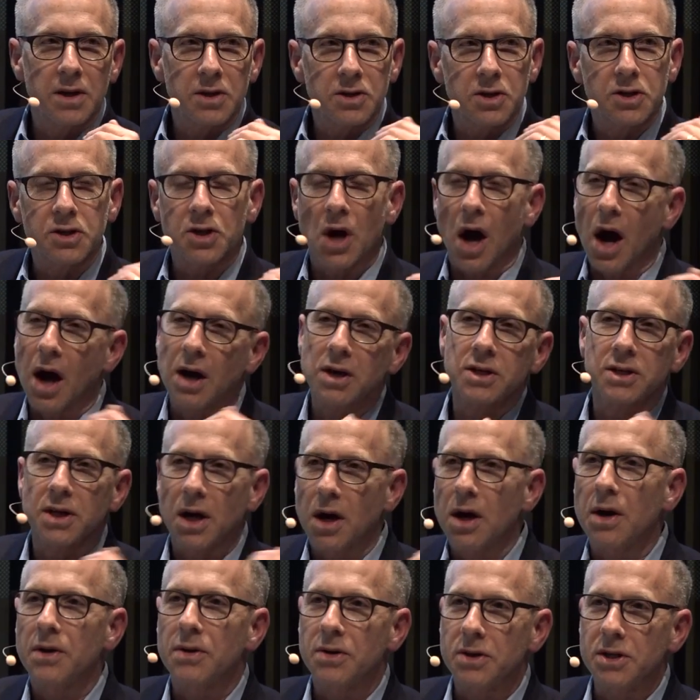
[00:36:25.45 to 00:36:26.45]
to talk
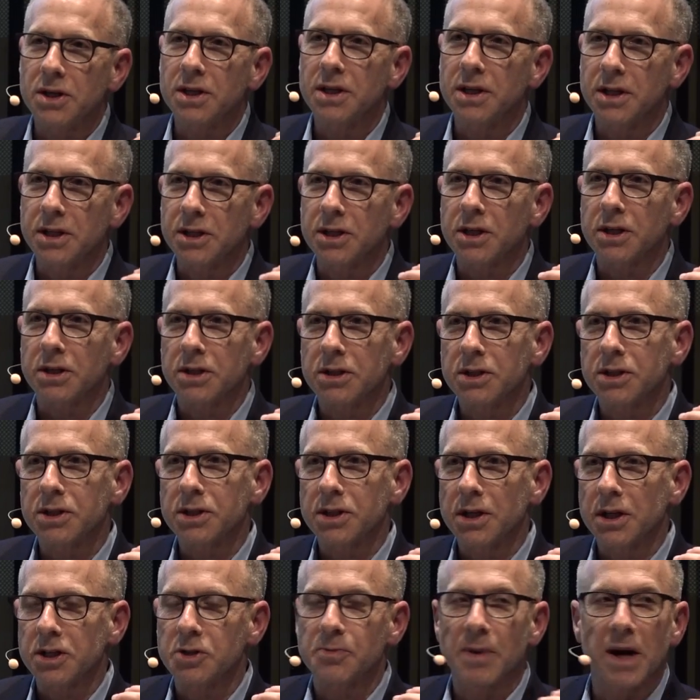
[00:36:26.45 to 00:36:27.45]
to other
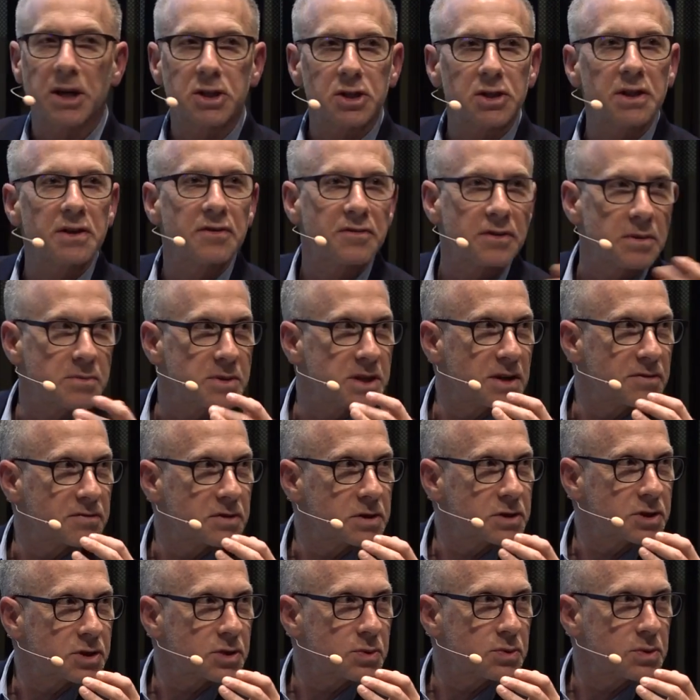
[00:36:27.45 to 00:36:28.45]
teachers, especially from
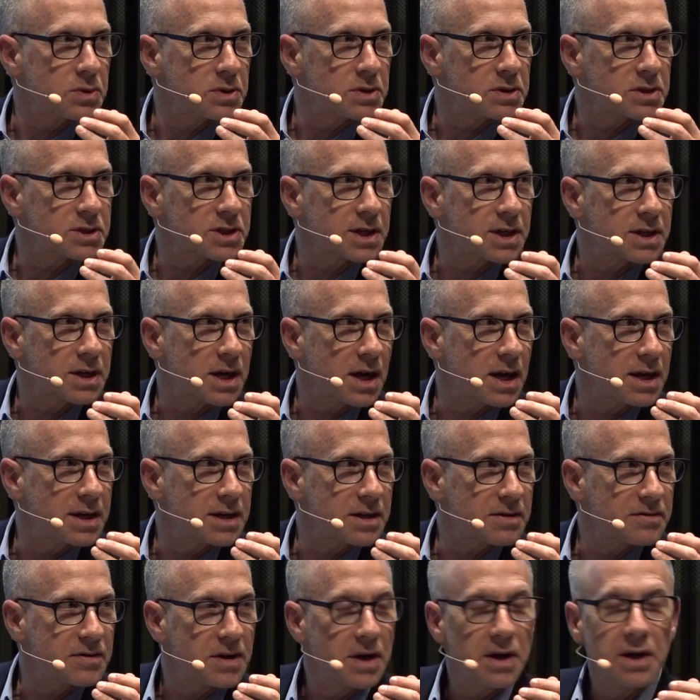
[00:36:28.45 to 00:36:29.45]
different schools, and
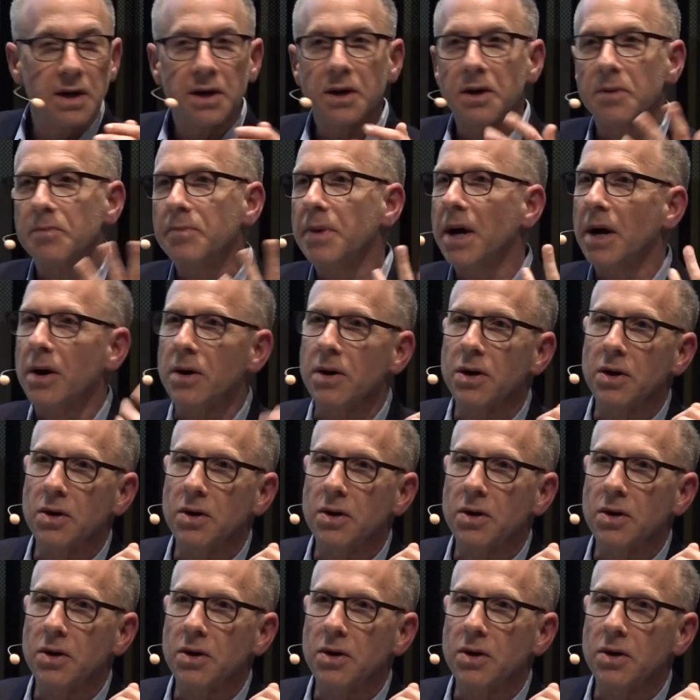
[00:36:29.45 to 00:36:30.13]
kind of compare